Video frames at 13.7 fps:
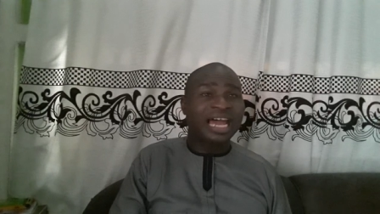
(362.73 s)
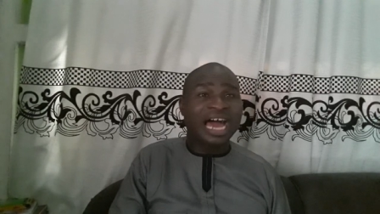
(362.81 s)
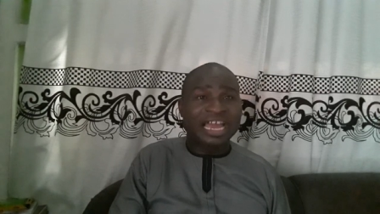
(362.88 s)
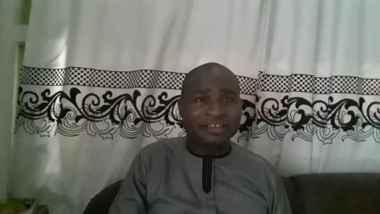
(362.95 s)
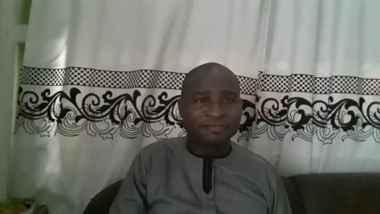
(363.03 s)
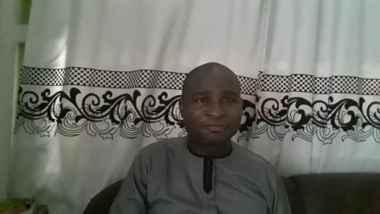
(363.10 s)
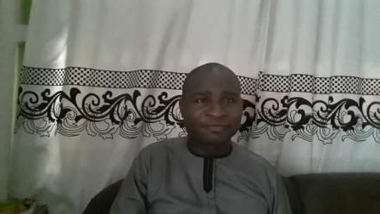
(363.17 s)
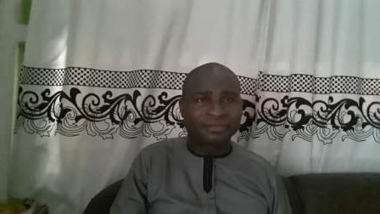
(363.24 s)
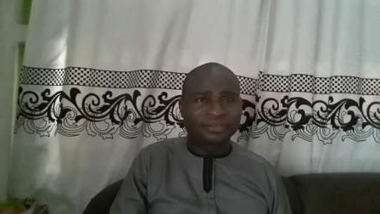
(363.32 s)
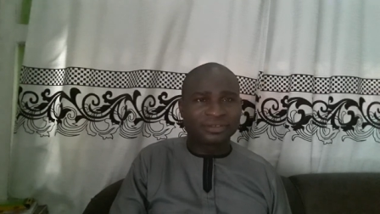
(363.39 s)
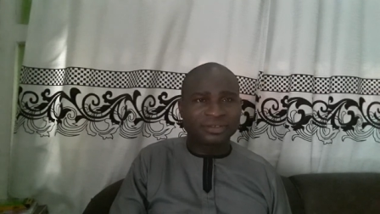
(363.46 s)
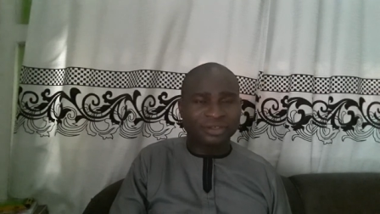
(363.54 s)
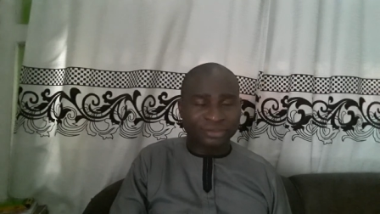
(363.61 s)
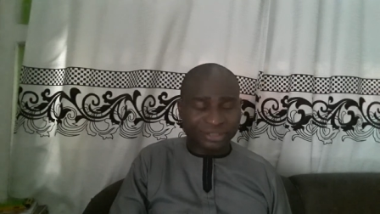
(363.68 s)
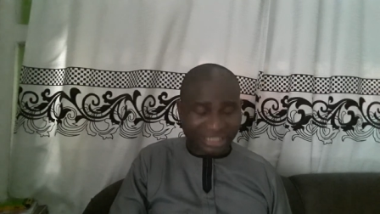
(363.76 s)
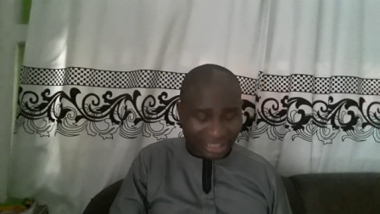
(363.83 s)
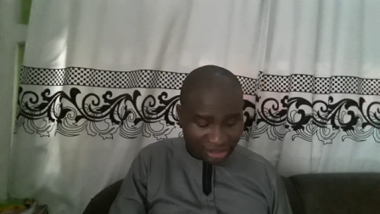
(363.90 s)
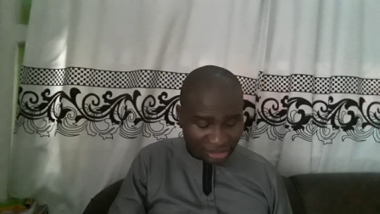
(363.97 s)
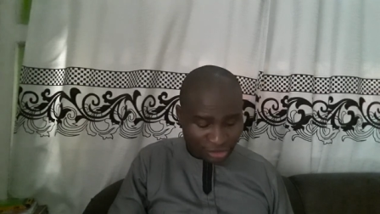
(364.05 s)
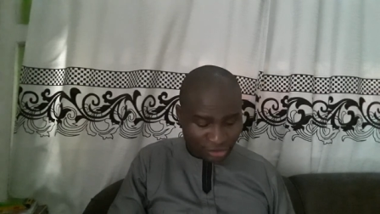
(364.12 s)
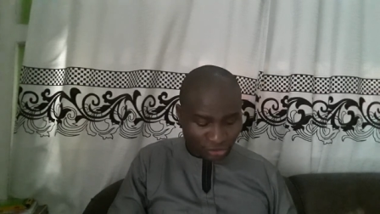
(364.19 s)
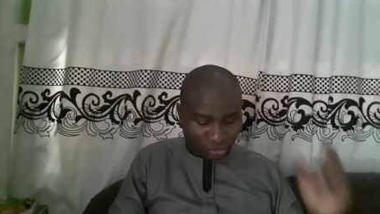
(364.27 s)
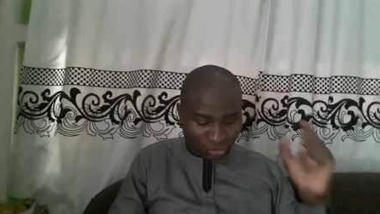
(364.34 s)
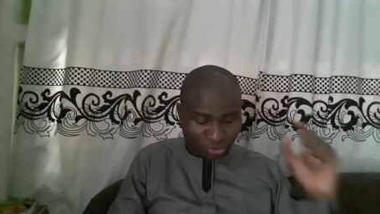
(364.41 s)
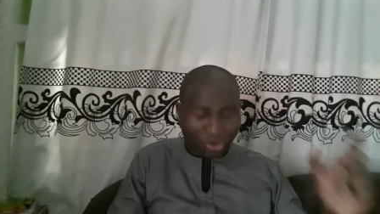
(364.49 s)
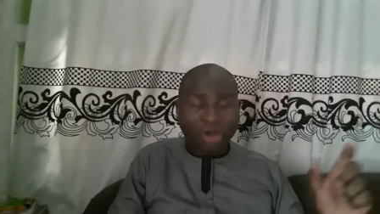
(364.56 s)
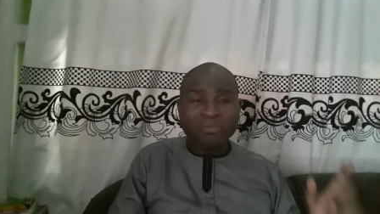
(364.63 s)
life. Okay? So
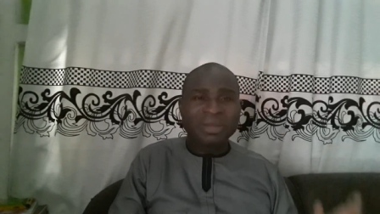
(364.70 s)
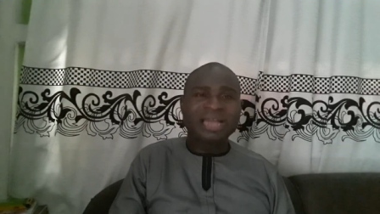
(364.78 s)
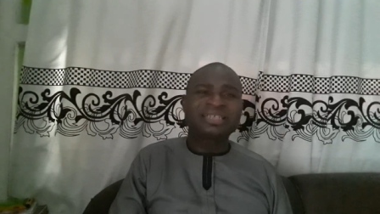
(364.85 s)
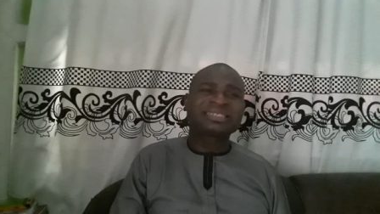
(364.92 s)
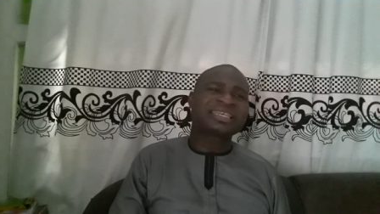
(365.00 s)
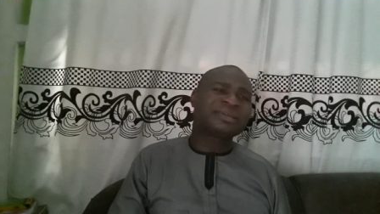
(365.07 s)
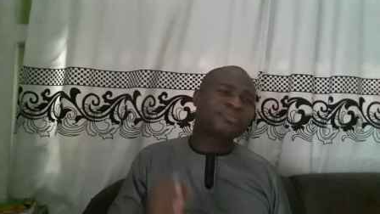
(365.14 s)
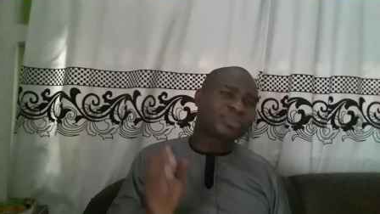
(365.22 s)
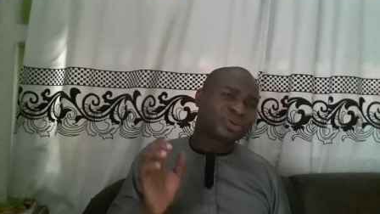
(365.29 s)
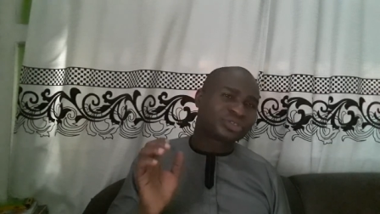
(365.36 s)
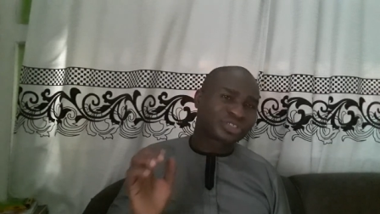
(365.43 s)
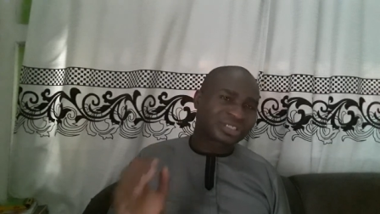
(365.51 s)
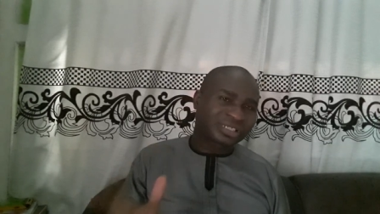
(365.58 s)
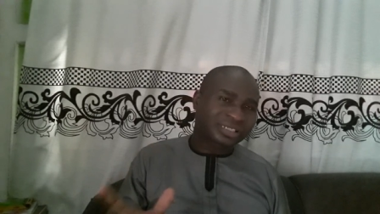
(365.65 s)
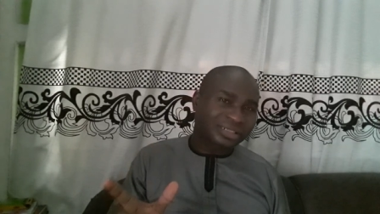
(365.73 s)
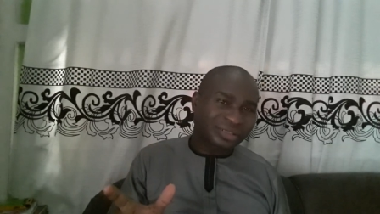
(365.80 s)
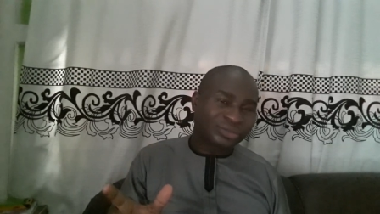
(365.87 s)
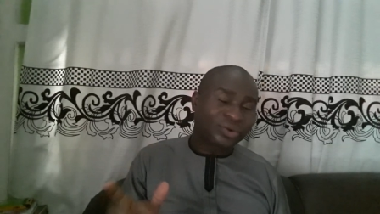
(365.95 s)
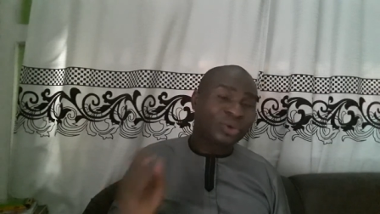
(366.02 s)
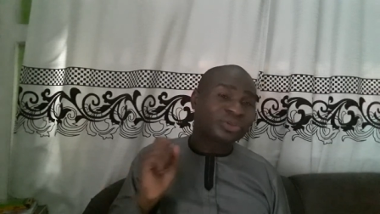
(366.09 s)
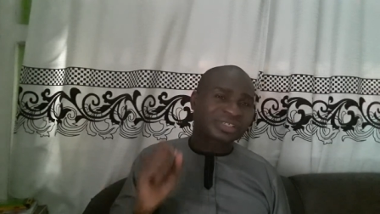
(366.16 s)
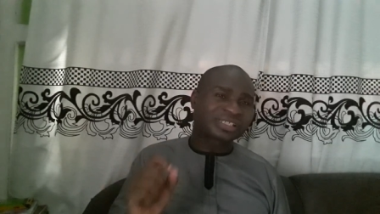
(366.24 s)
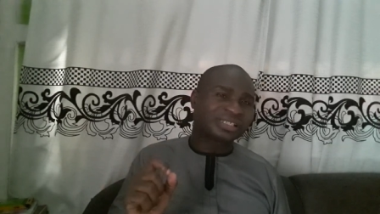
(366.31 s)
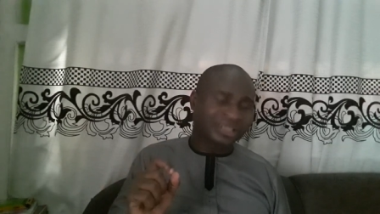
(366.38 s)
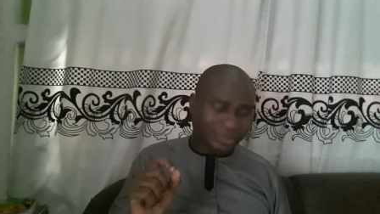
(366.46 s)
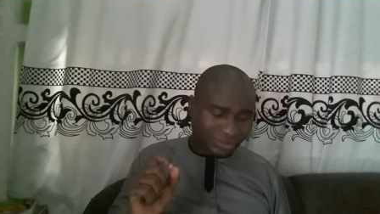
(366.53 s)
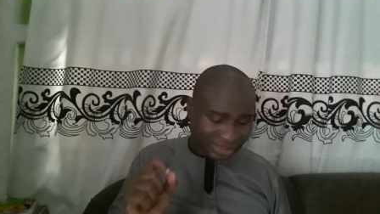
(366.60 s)
wrong mindset plus no
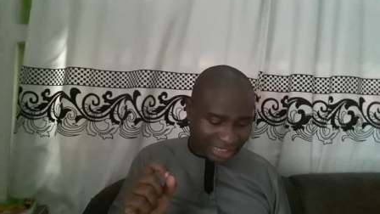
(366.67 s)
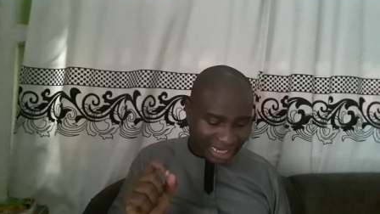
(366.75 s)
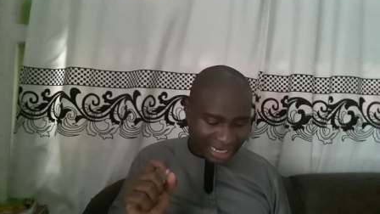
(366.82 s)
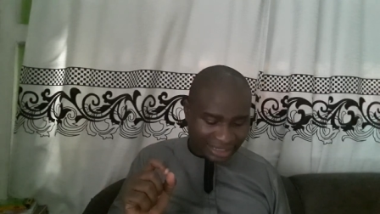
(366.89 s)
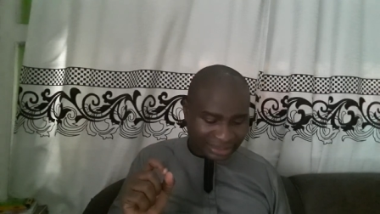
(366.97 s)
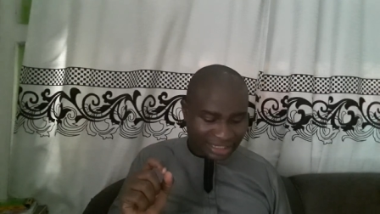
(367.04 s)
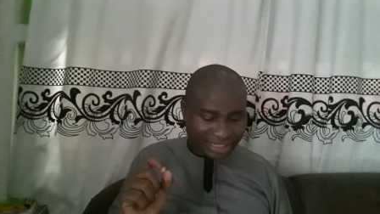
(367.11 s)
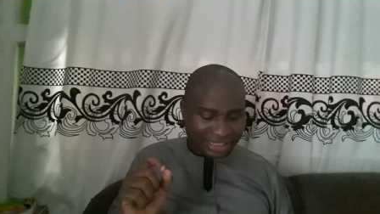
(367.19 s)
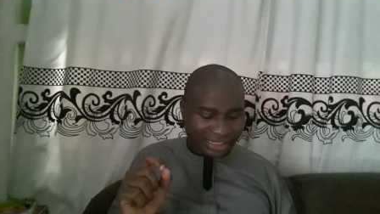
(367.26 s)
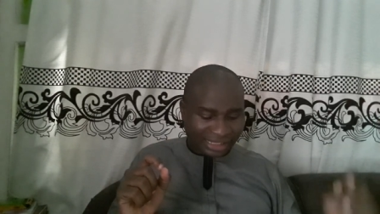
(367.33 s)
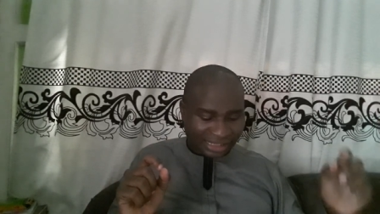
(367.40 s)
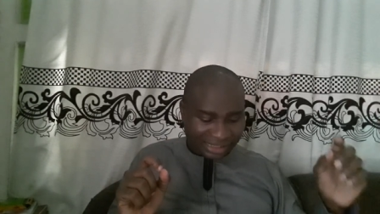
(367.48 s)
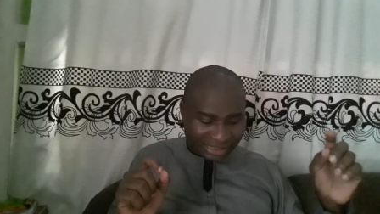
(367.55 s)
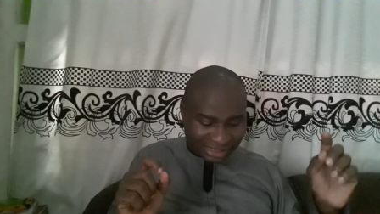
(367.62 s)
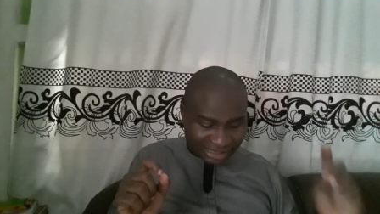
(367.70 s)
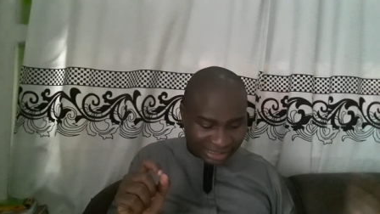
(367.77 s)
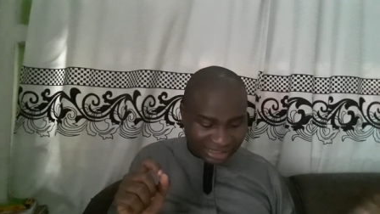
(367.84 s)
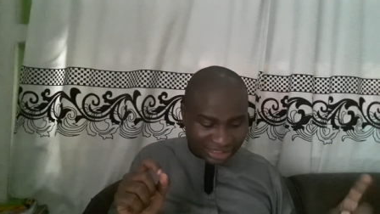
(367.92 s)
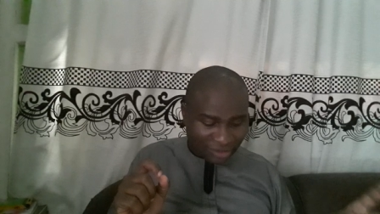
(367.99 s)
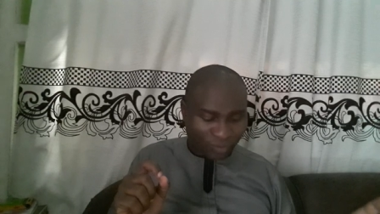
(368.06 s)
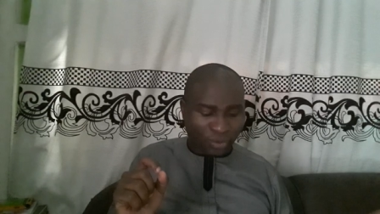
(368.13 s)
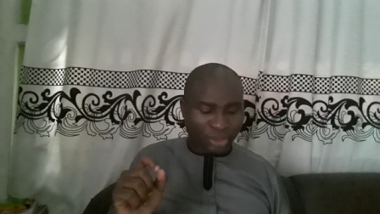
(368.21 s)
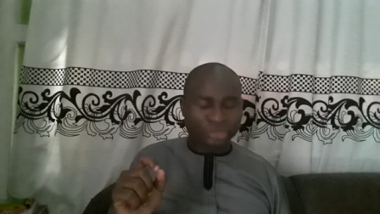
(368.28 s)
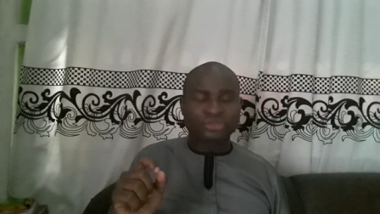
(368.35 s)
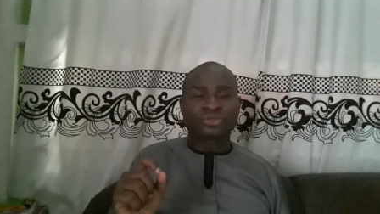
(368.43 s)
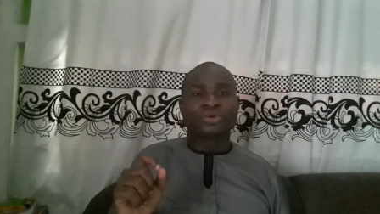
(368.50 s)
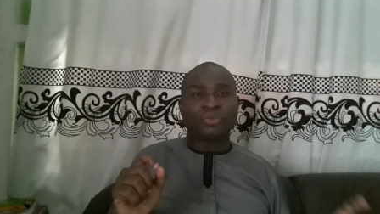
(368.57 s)
skill set is
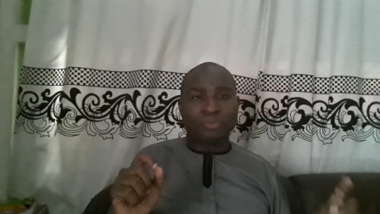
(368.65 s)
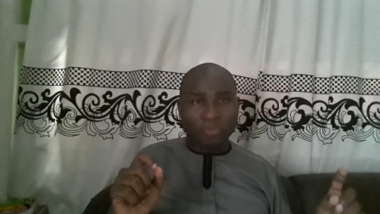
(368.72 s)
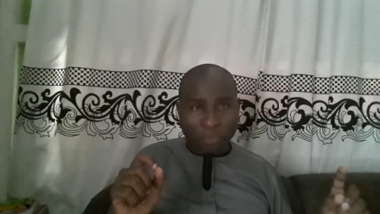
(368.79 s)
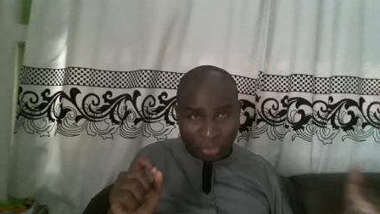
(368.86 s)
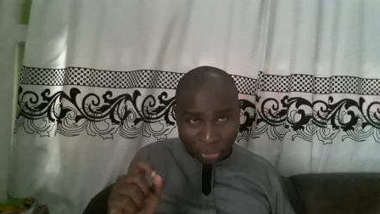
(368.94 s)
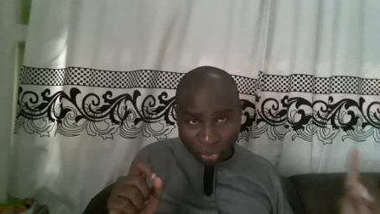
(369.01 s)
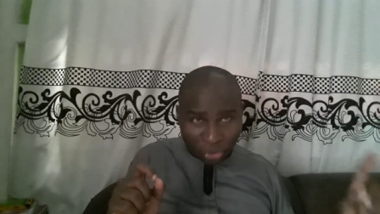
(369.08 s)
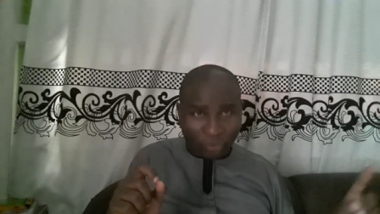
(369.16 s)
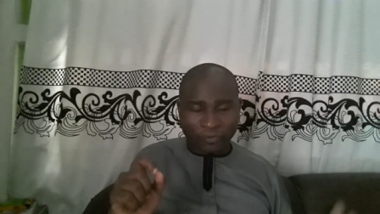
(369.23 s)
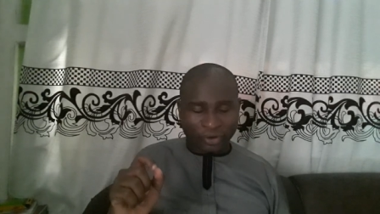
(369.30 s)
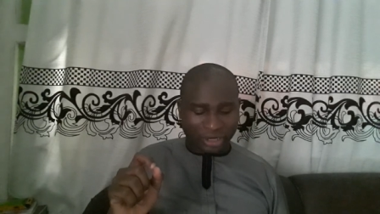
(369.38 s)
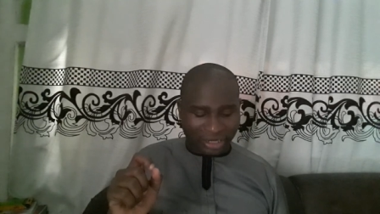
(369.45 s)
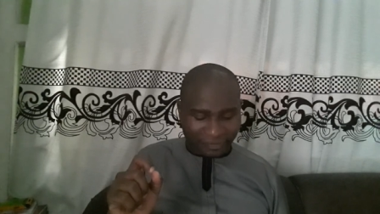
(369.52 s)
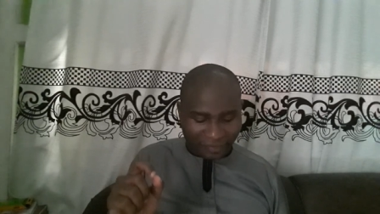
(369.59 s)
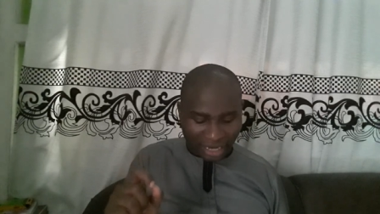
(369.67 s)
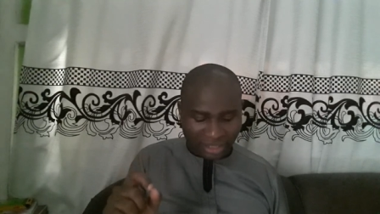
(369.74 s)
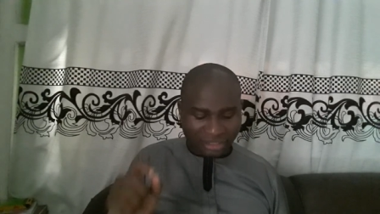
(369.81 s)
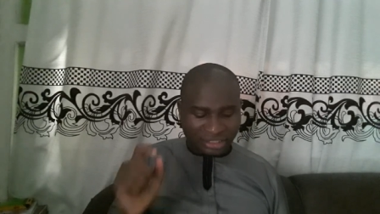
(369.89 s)
equal to broke forever.